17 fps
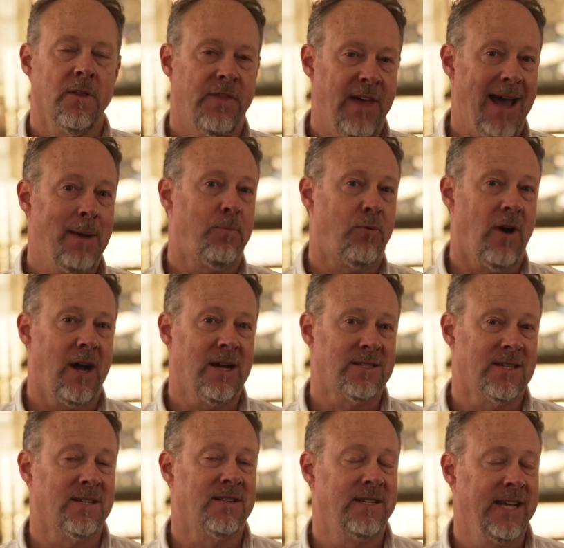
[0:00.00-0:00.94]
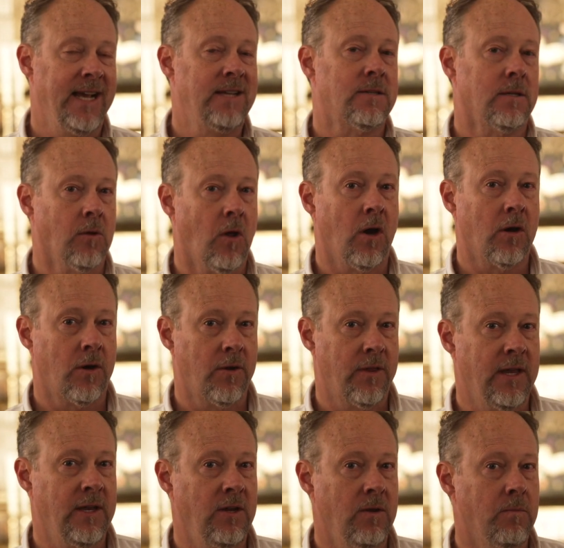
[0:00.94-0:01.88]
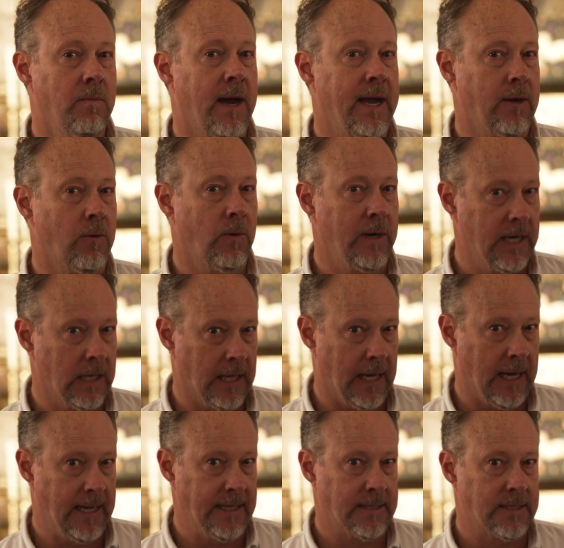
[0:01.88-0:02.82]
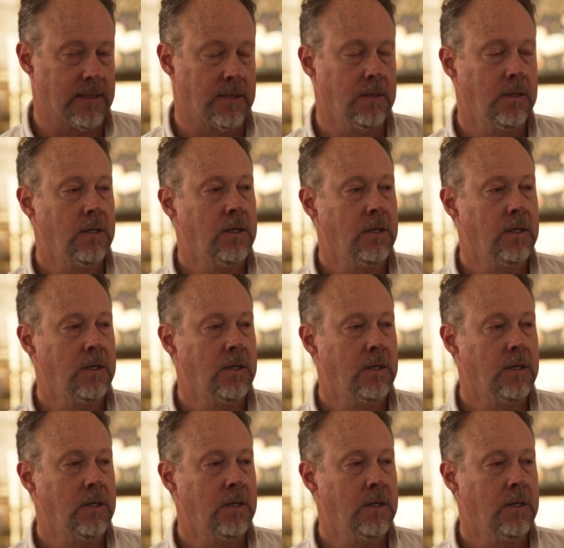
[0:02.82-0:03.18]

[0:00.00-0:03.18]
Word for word: That process takes longer than you might realize